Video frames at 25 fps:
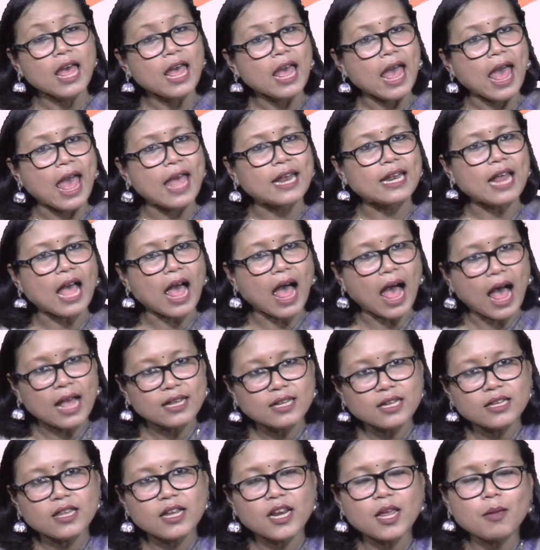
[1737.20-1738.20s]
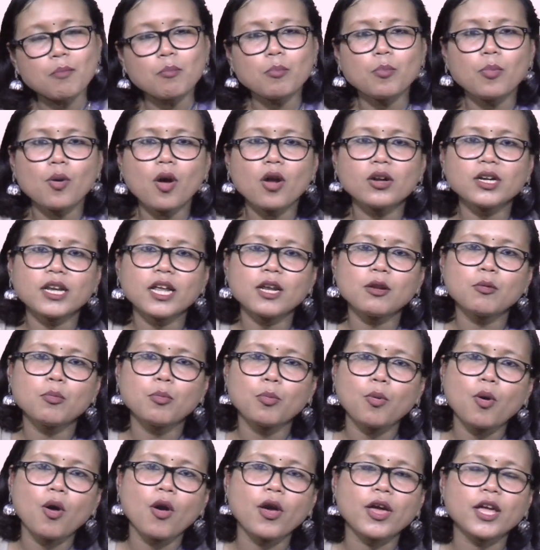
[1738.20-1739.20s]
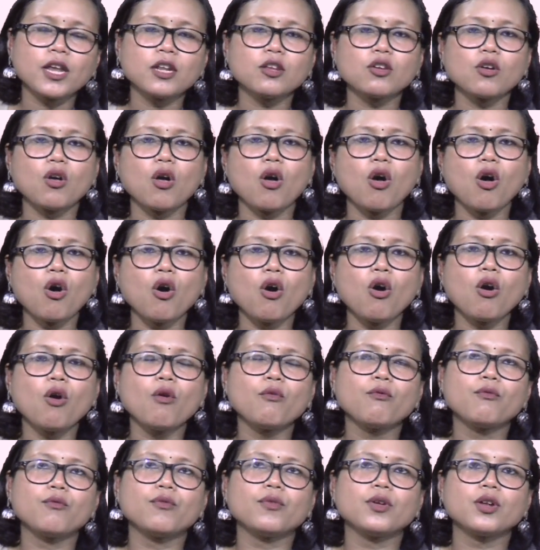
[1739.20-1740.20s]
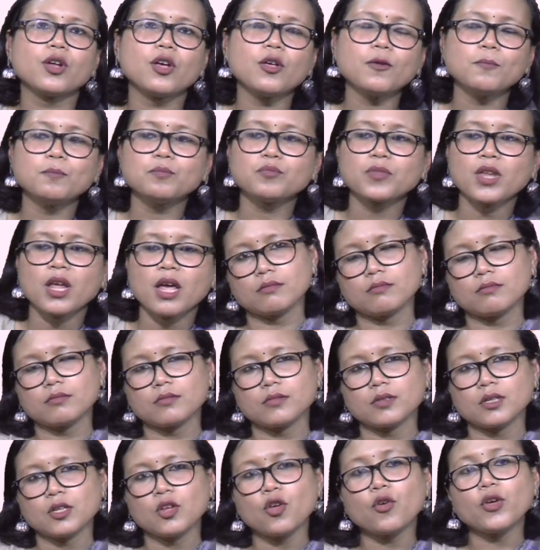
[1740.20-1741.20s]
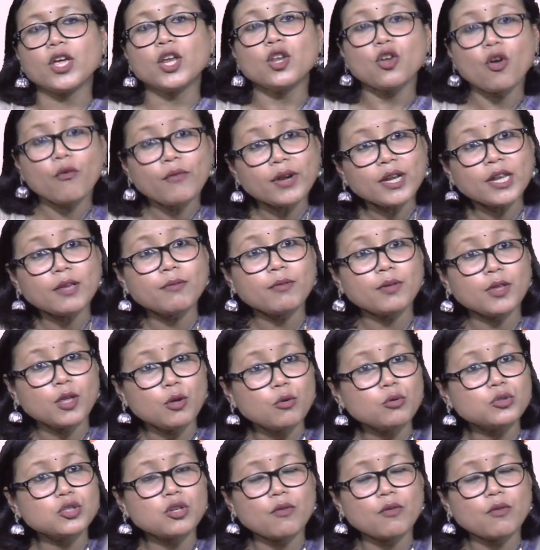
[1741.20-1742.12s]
And another important point of innovative use